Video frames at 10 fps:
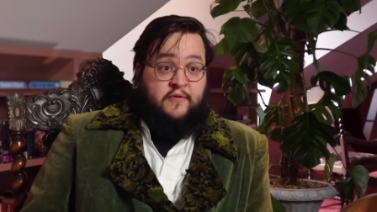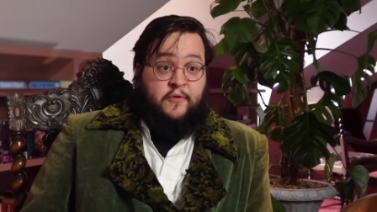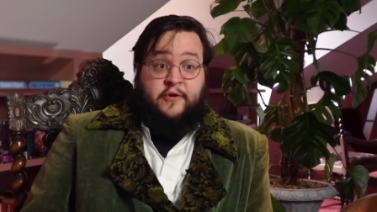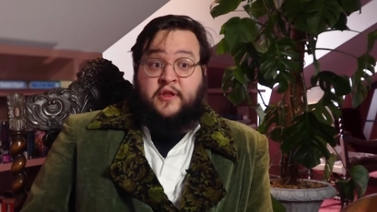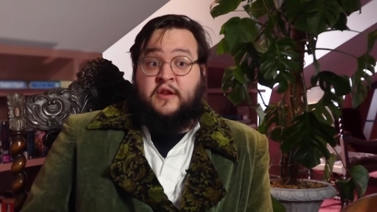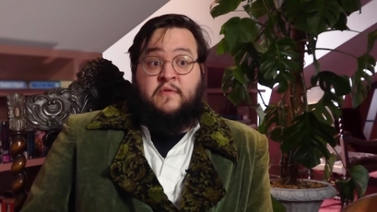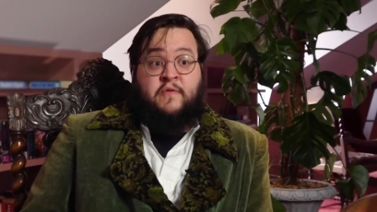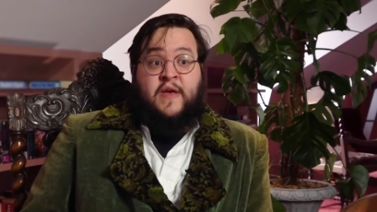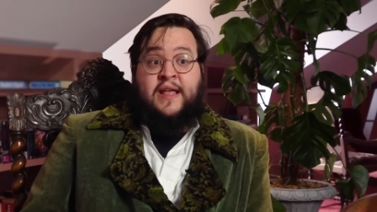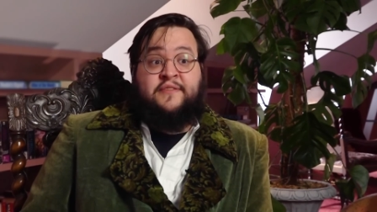or the
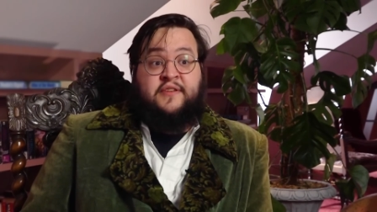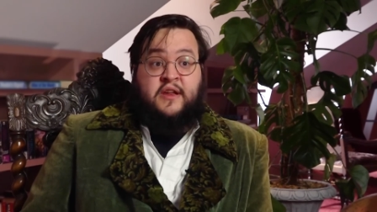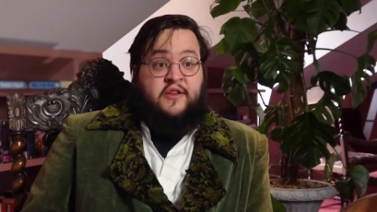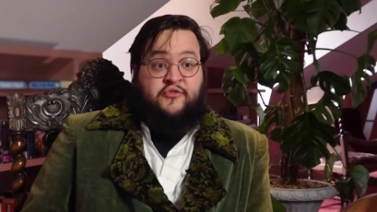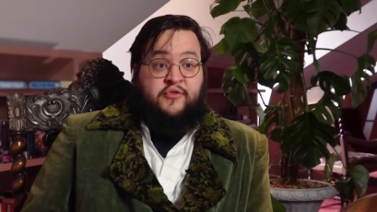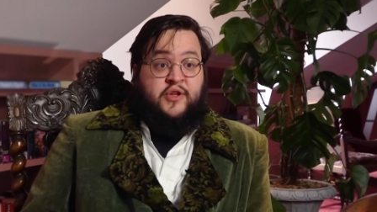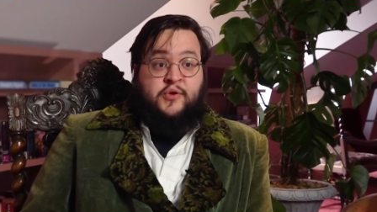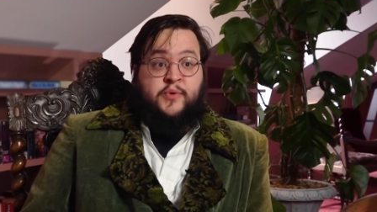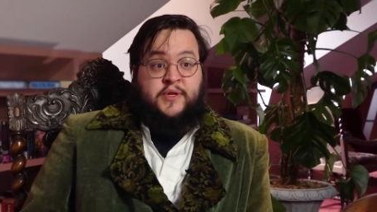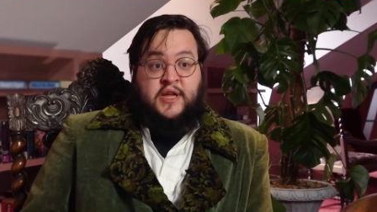advanced industry
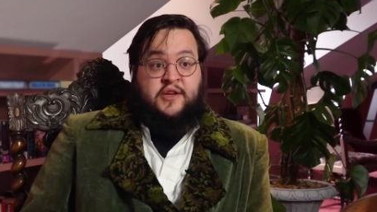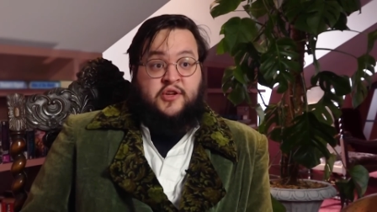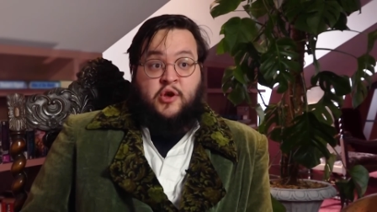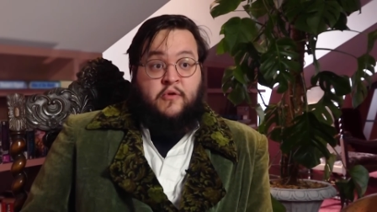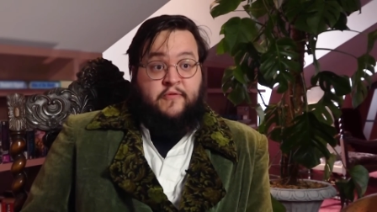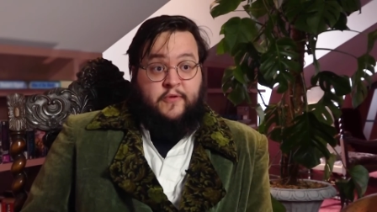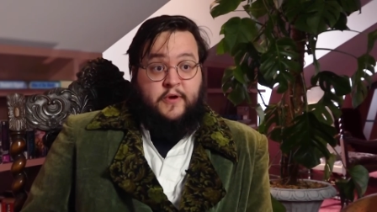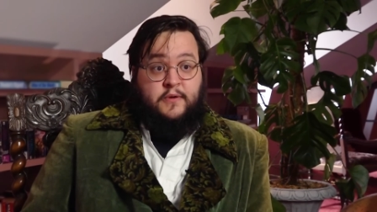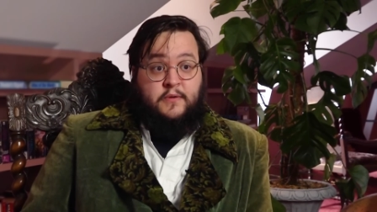you intend to go for.